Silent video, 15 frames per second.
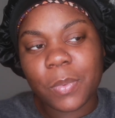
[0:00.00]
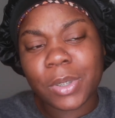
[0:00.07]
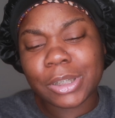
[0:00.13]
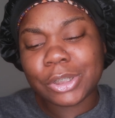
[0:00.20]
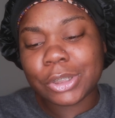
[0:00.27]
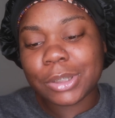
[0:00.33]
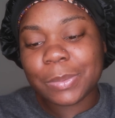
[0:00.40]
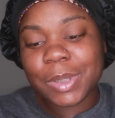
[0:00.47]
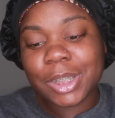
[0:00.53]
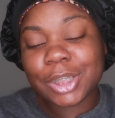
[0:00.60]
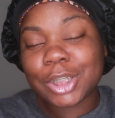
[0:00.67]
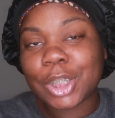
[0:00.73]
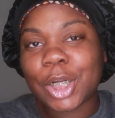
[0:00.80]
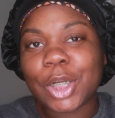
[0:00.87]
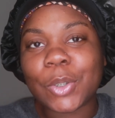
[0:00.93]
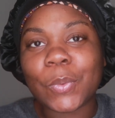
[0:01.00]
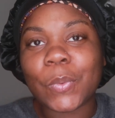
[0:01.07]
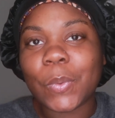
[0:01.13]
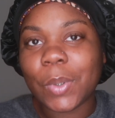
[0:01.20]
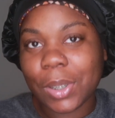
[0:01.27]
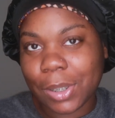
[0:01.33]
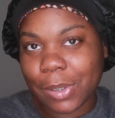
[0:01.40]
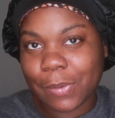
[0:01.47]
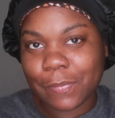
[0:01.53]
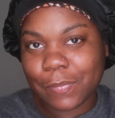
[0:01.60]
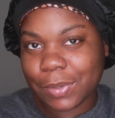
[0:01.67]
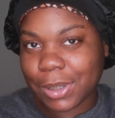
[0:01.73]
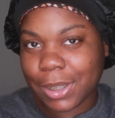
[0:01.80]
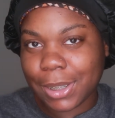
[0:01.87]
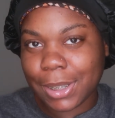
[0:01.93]
where should we start
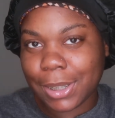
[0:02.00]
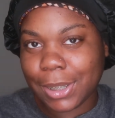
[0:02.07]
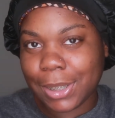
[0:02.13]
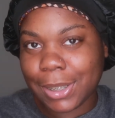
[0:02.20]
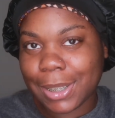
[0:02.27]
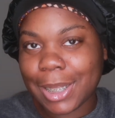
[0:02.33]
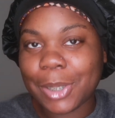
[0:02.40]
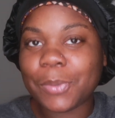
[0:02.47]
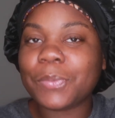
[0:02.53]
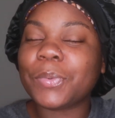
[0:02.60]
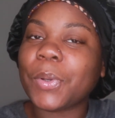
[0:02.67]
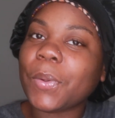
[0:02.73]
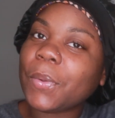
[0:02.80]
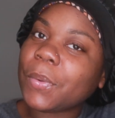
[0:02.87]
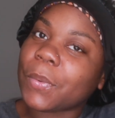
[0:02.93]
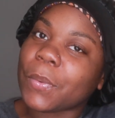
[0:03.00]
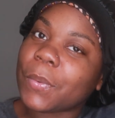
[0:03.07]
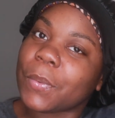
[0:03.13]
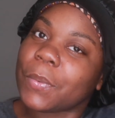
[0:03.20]
off? Like, I don't know.